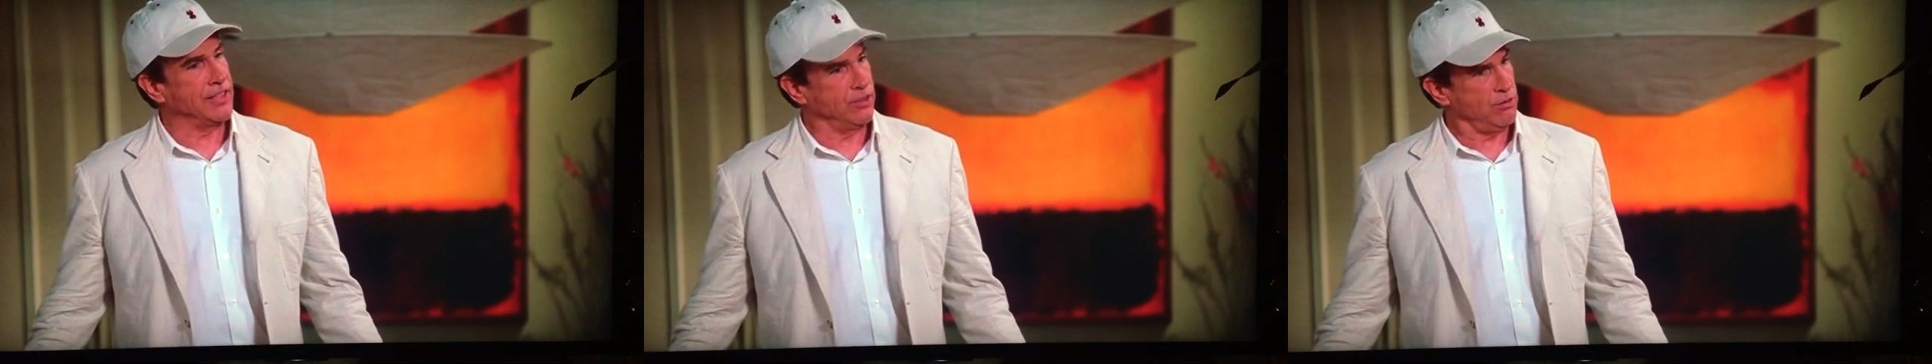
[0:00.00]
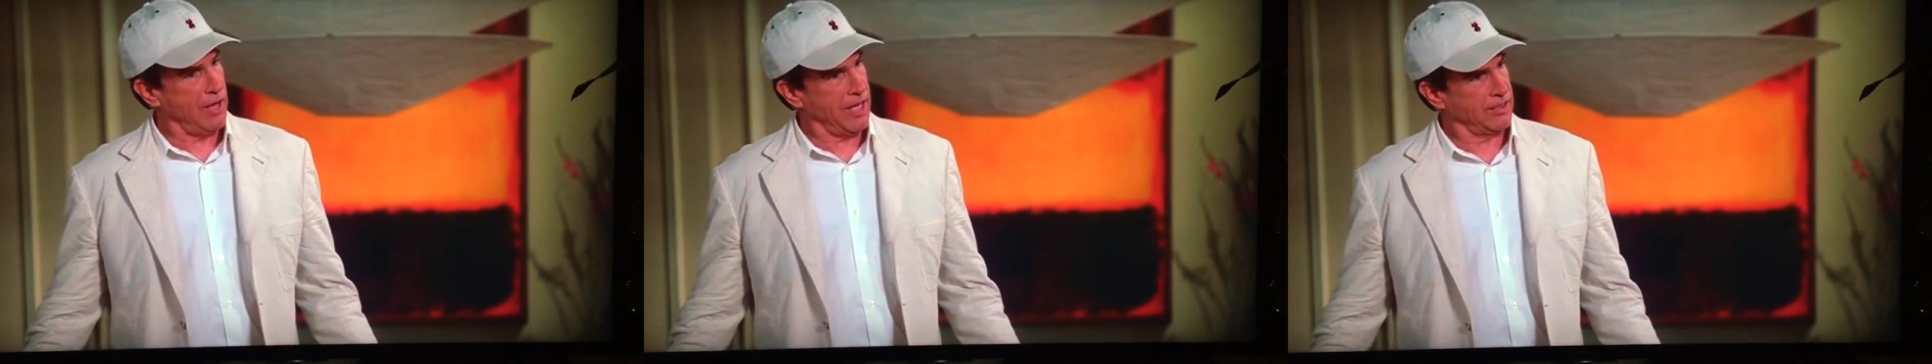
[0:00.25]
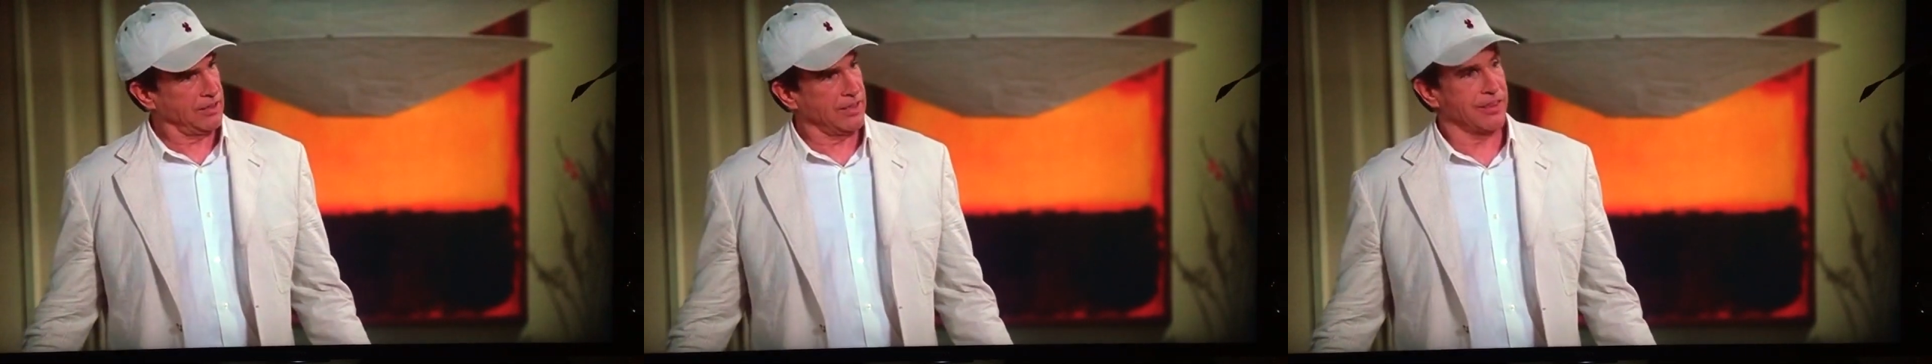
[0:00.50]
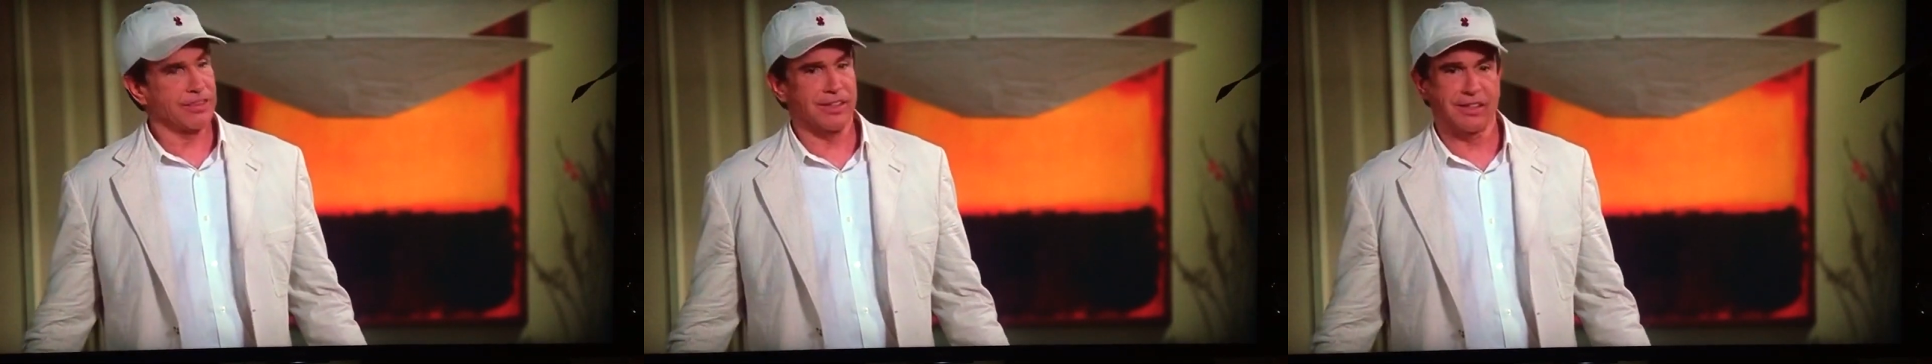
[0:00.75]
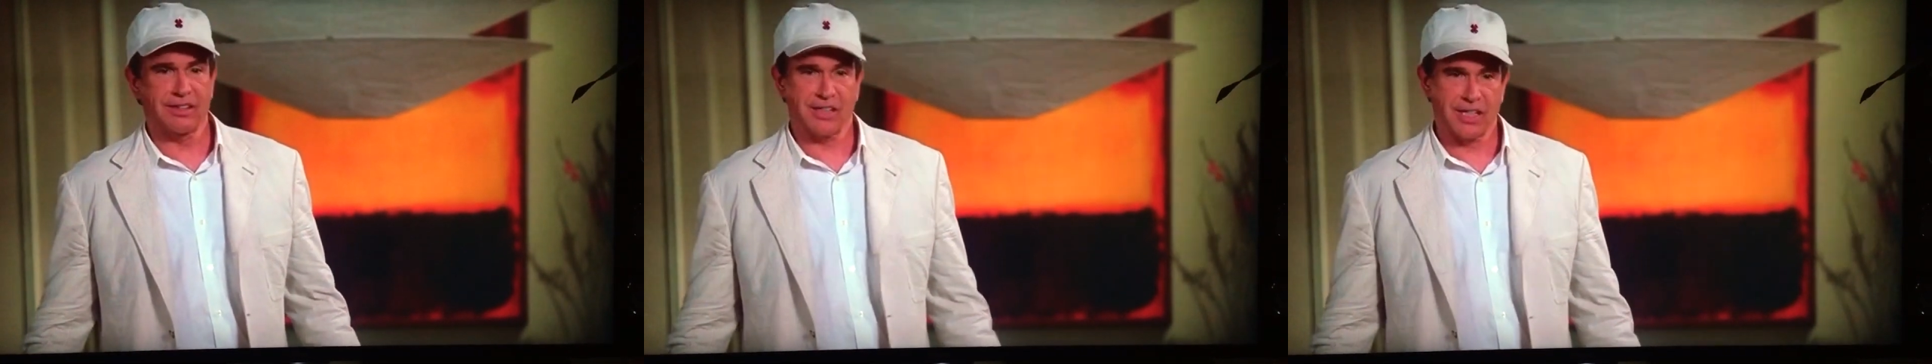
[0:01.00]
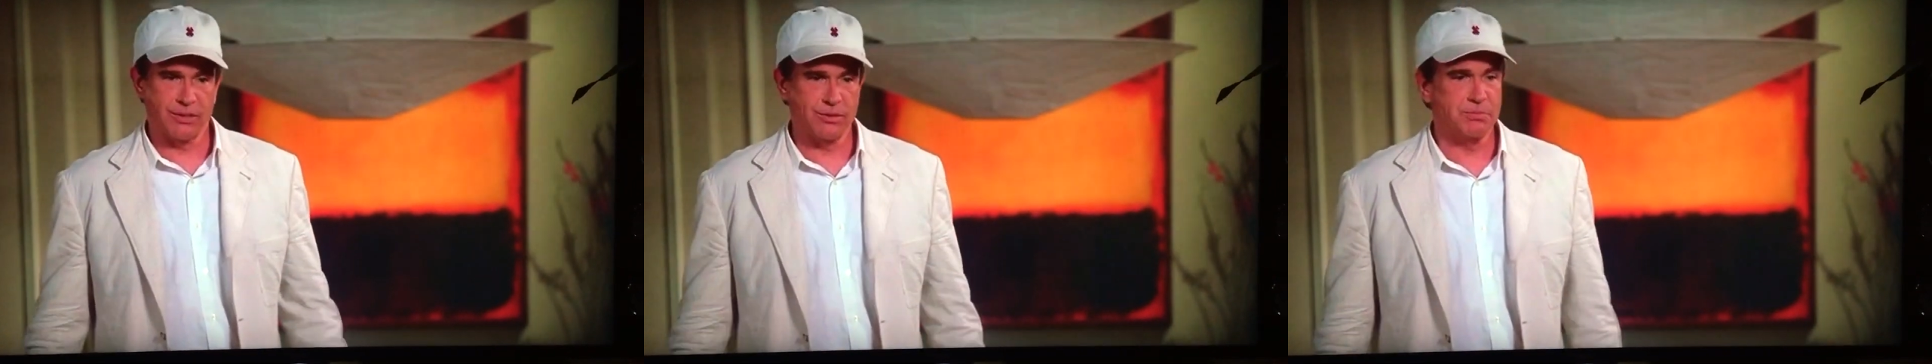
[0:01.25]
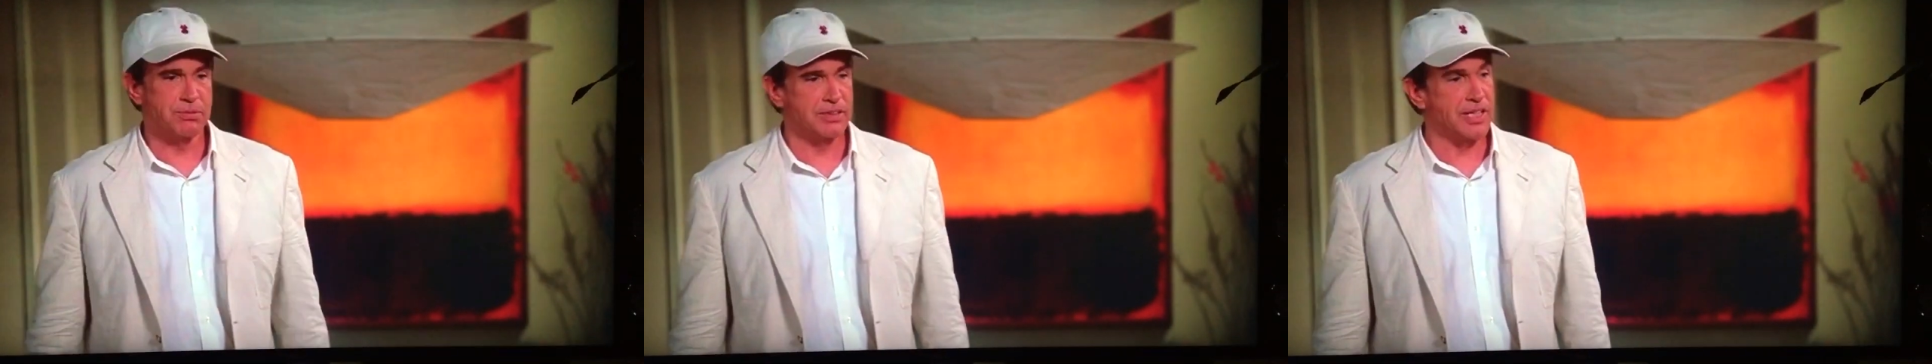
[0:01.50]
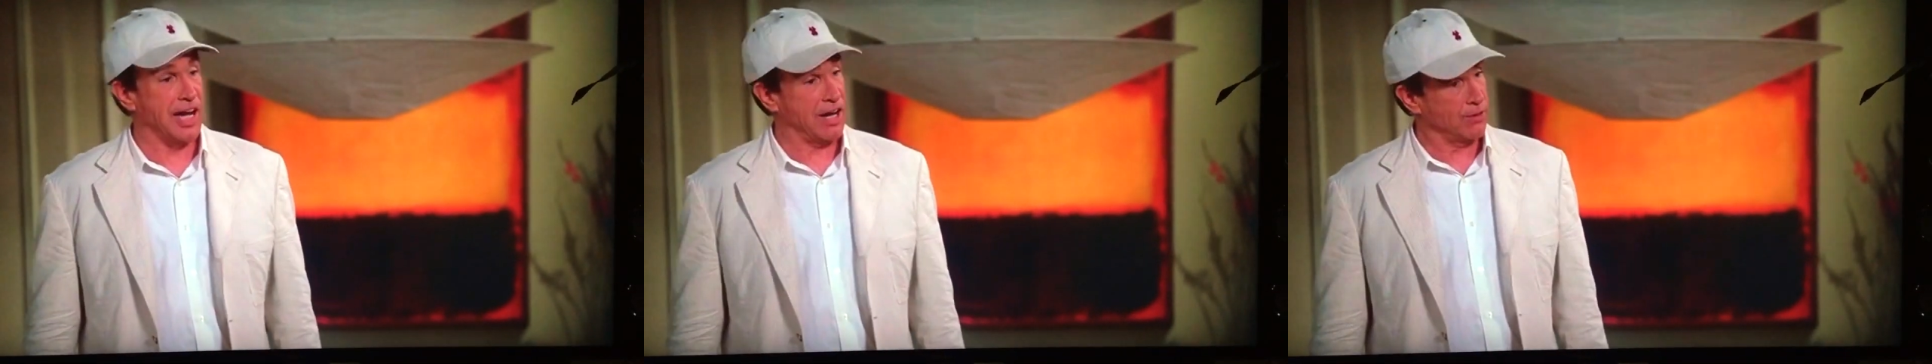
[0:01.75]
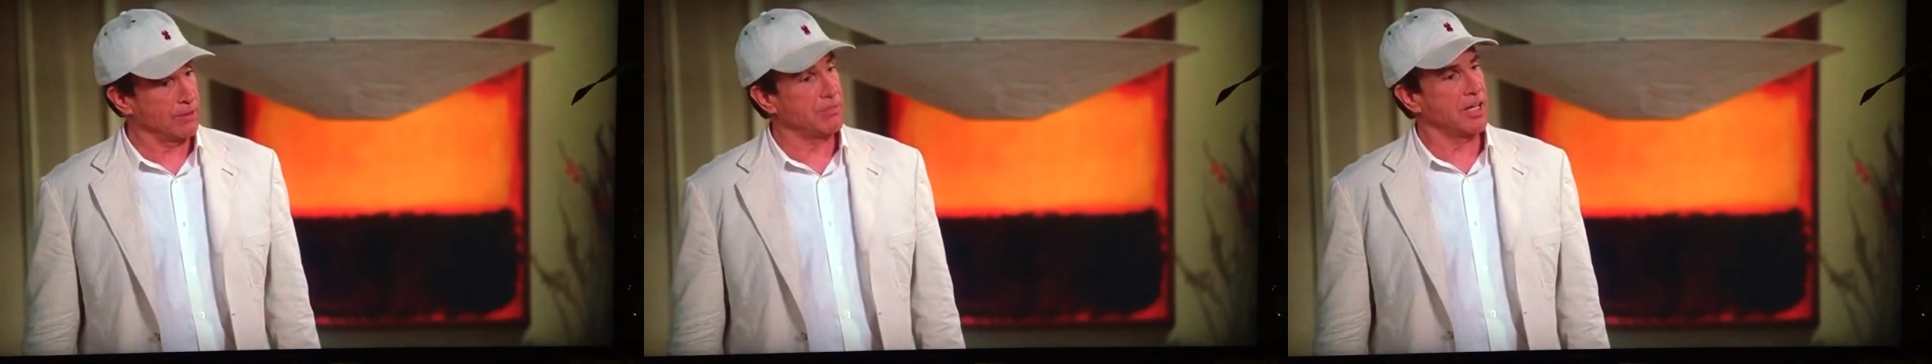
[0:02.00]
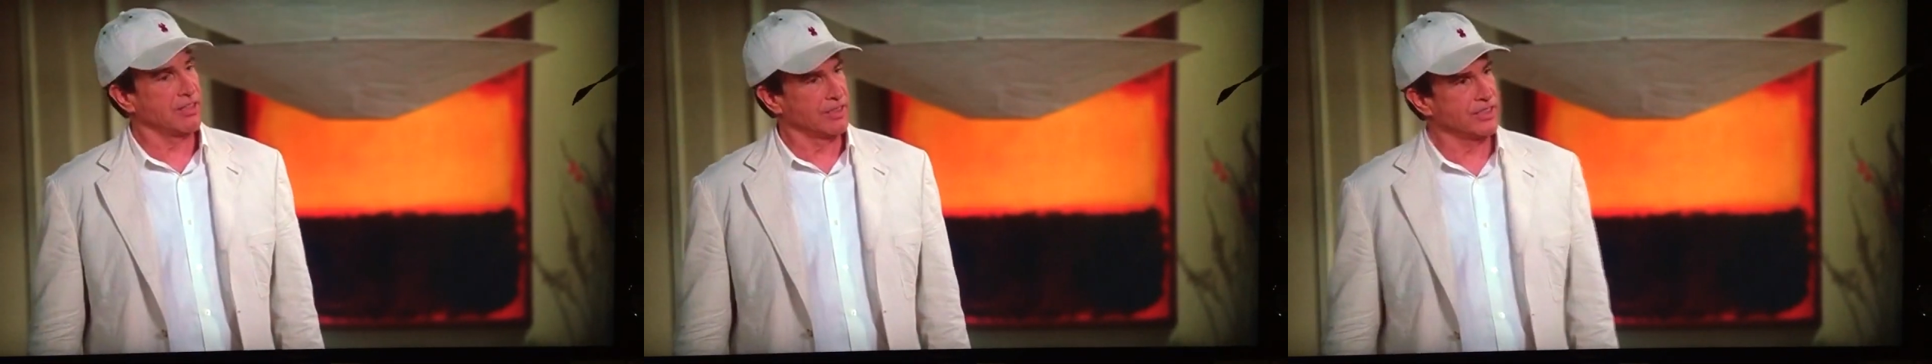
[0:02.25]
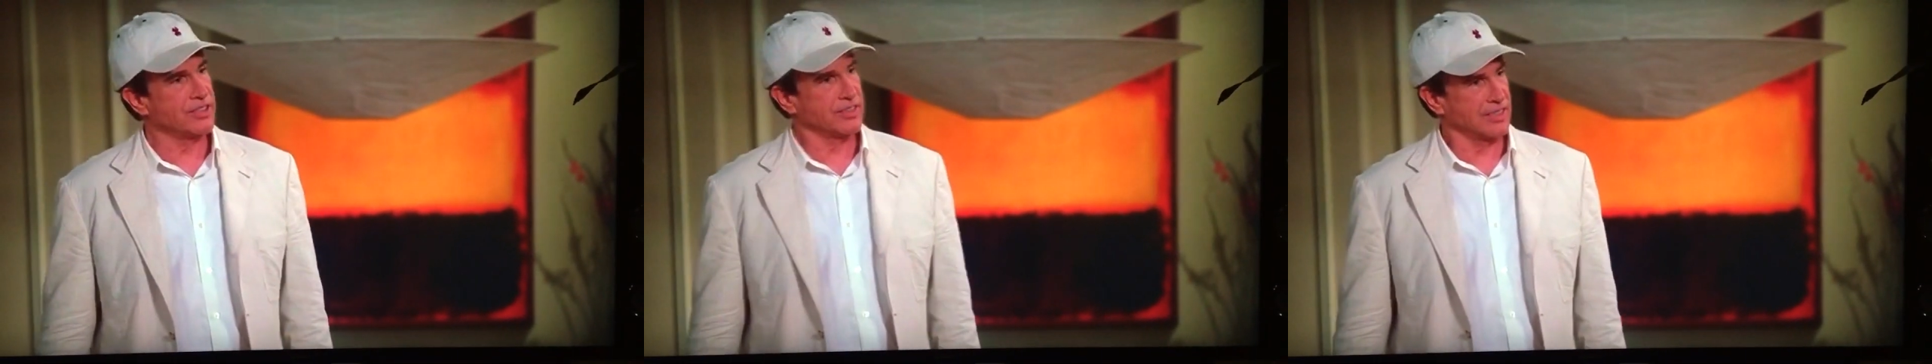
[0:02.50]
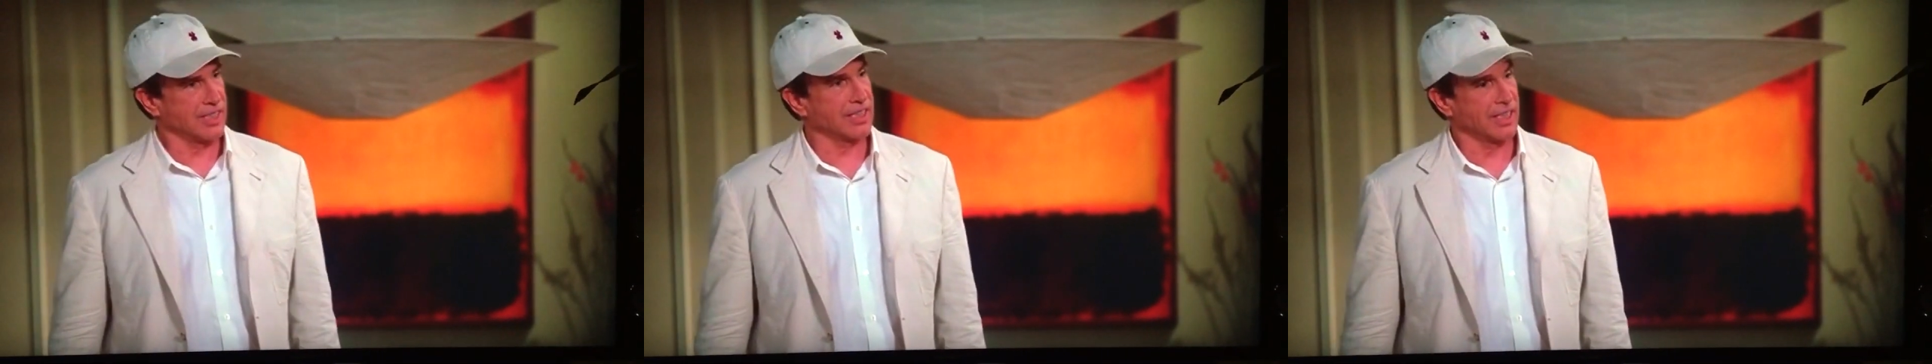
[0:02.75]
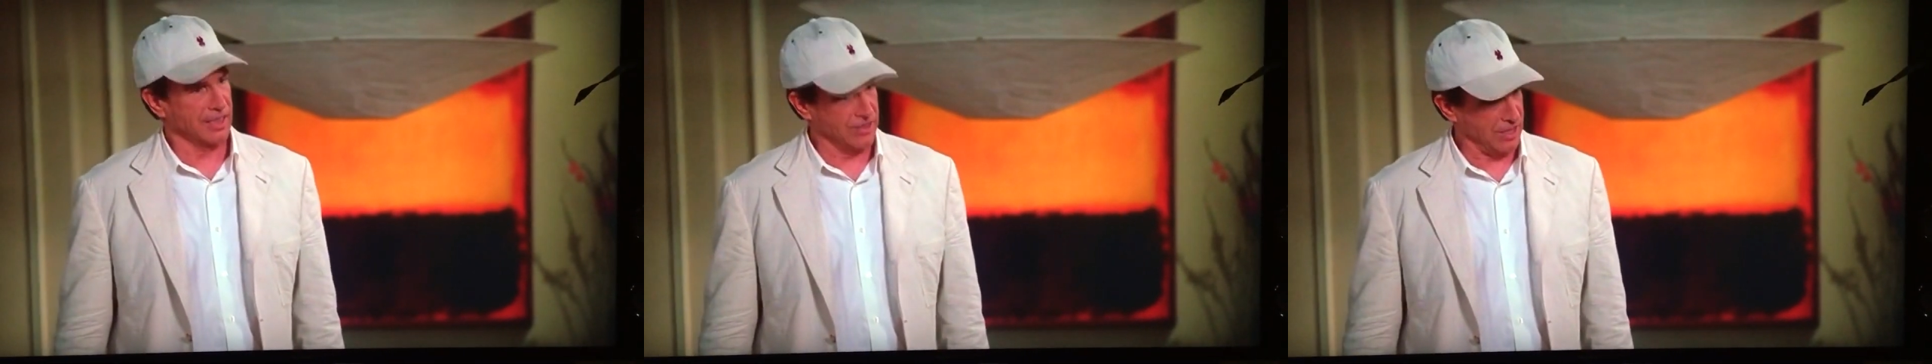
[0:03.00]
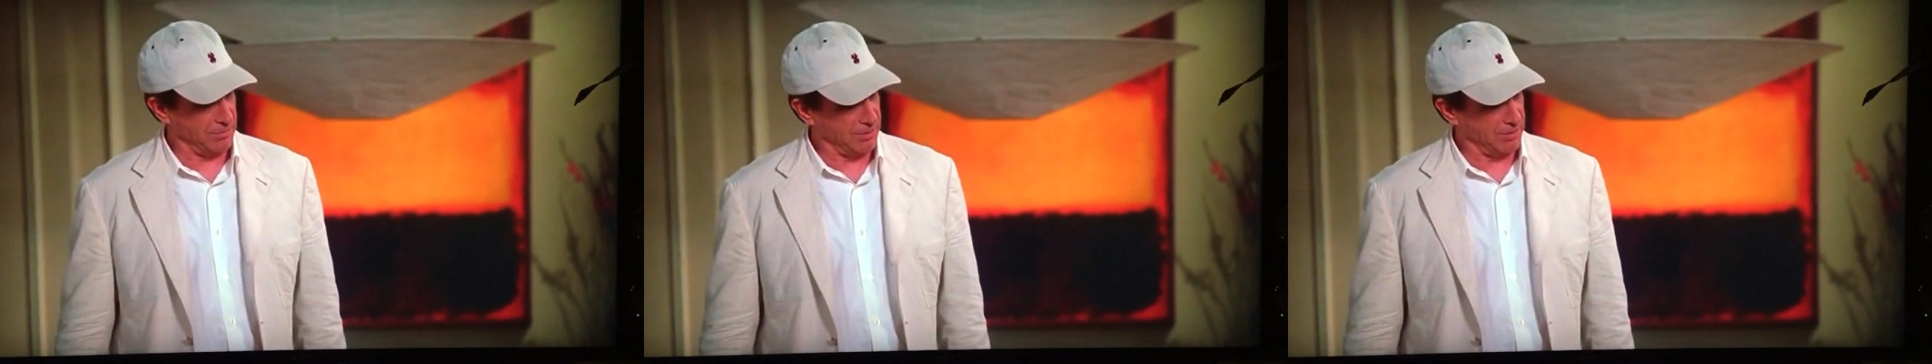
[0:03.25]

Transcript: And you actually think that I would put our marriage into that kind of